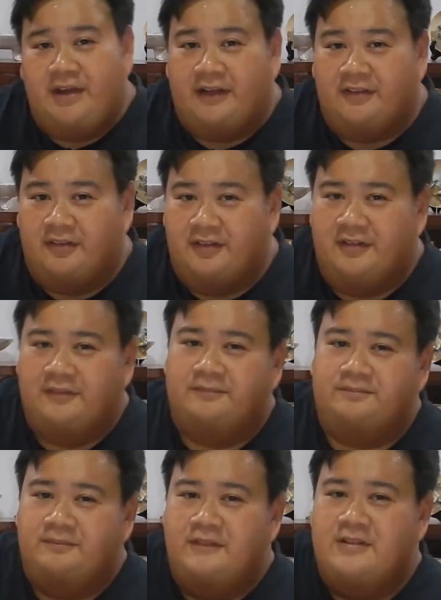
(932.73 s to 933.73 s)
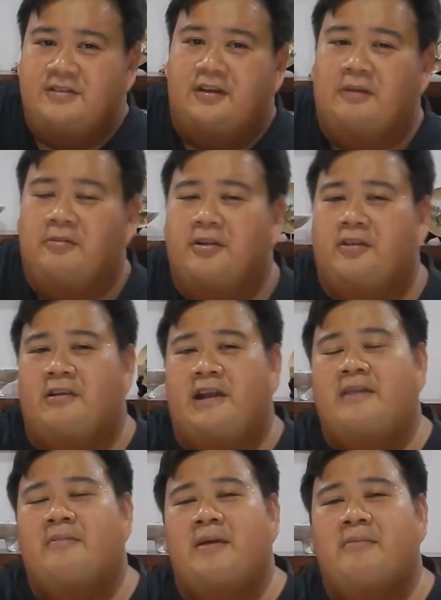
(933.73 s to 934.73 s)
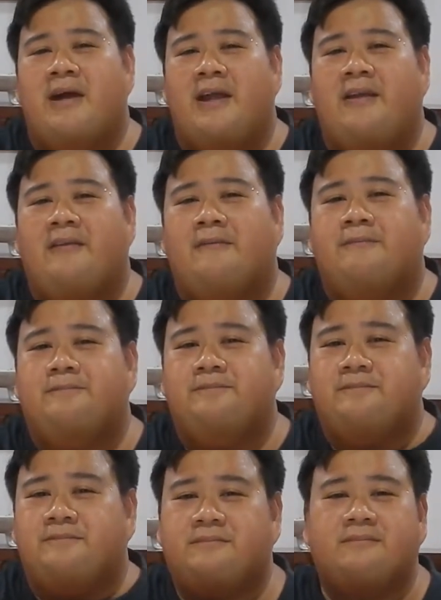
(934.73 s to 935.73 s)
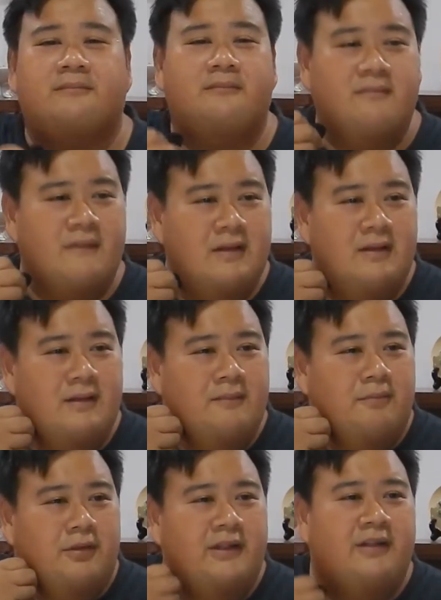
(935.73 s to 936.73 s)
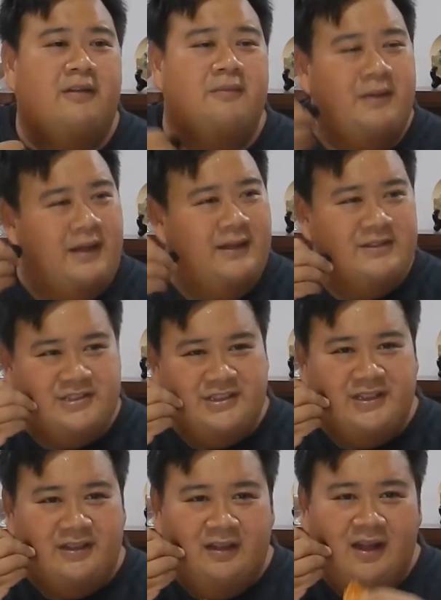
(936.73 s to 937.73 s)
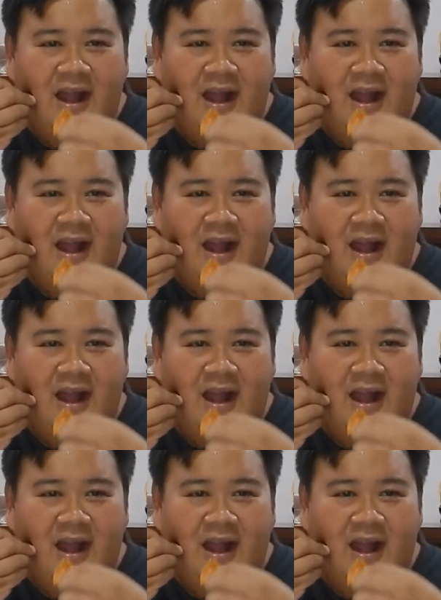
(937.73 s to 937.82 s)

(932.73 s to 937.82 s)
factor. So I'm going to ready my mic, put it on my cheek.